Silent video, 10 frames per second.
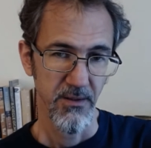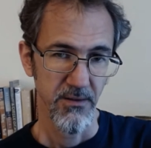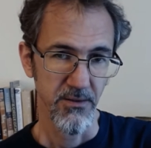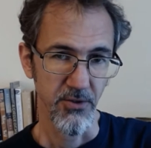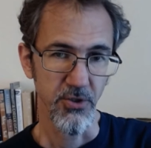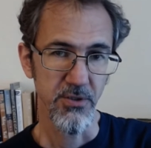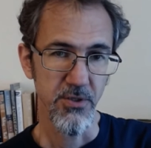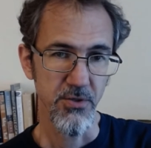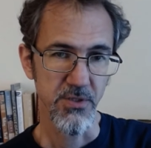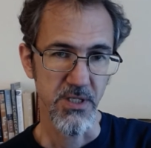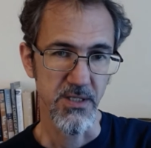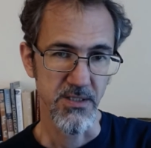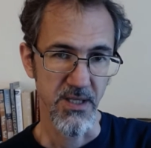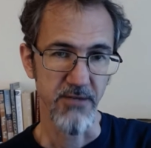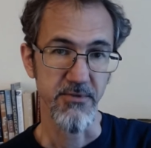The good news is
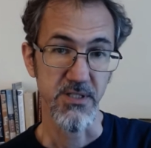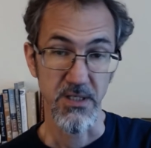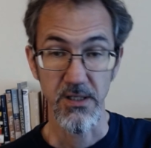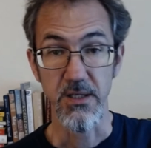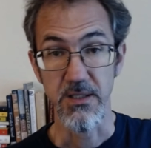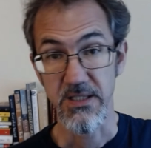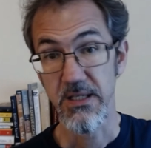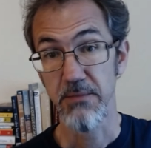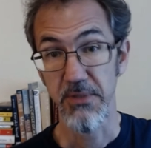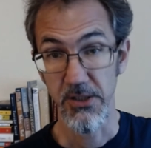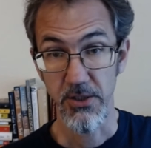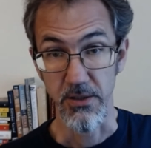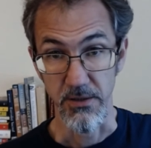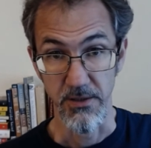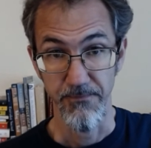that resilience can be
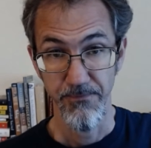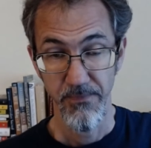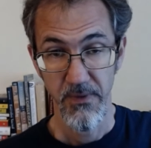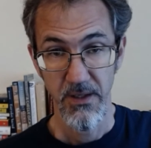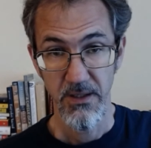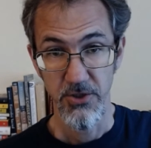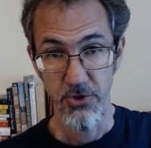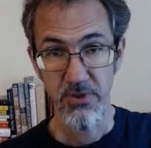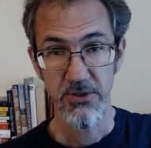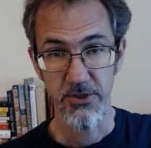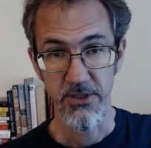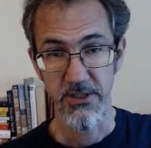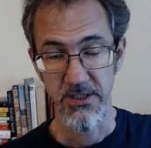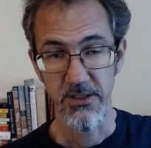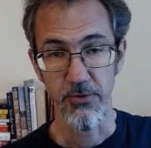learned. You can learn to
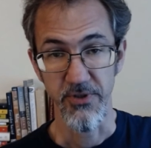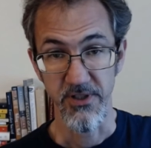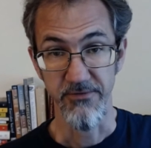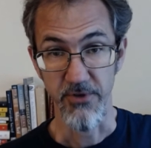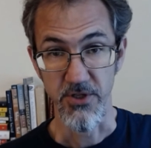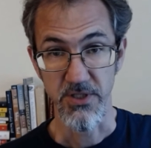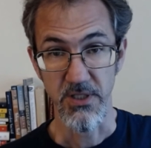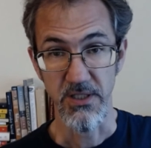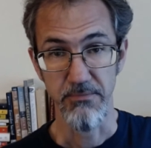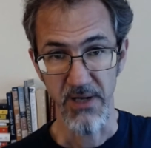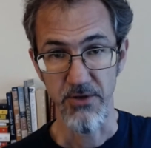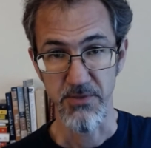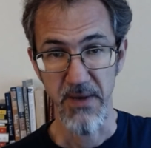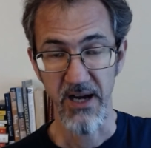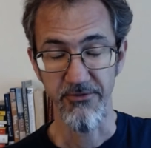deal with adversity and bounce
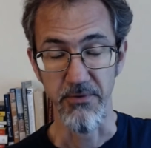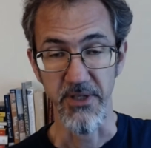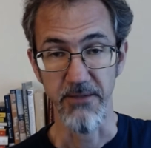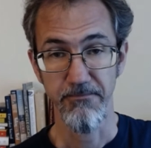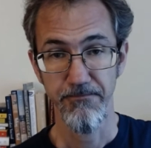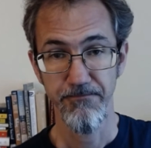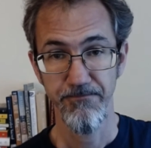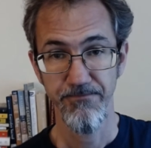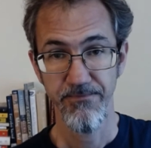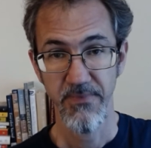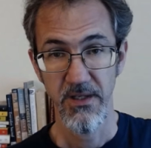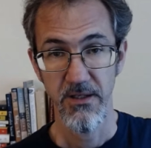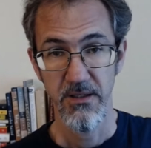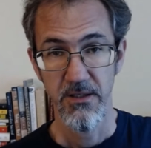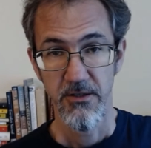back from it.
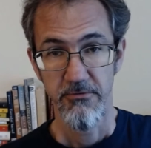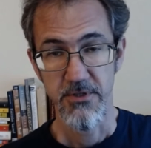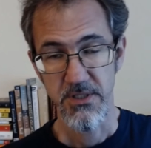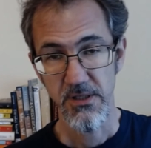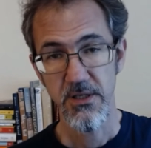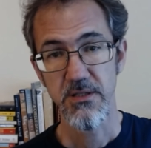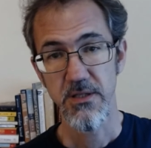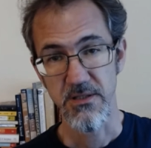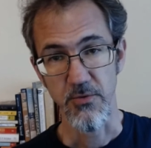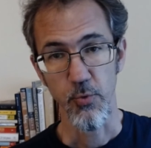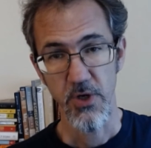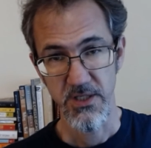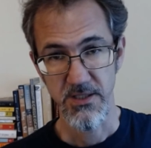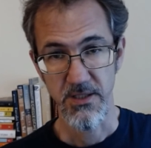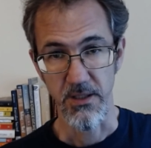Resilience isn't one
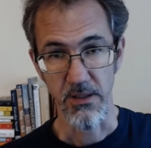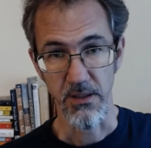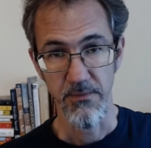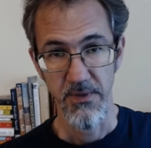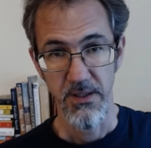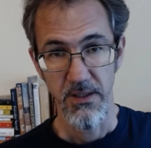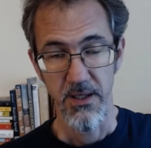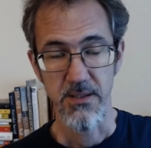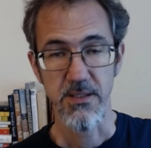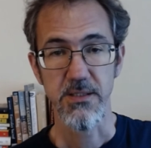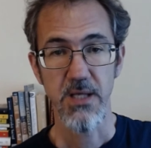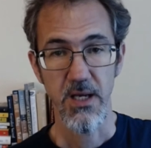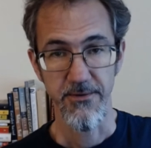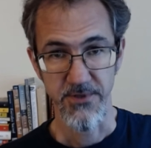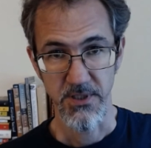skill, it's a set
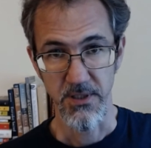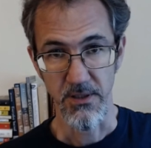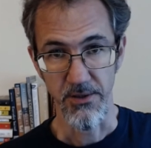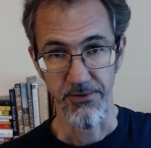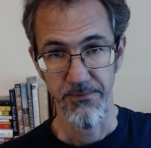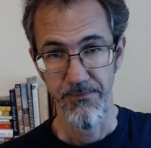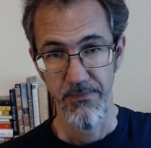of skills.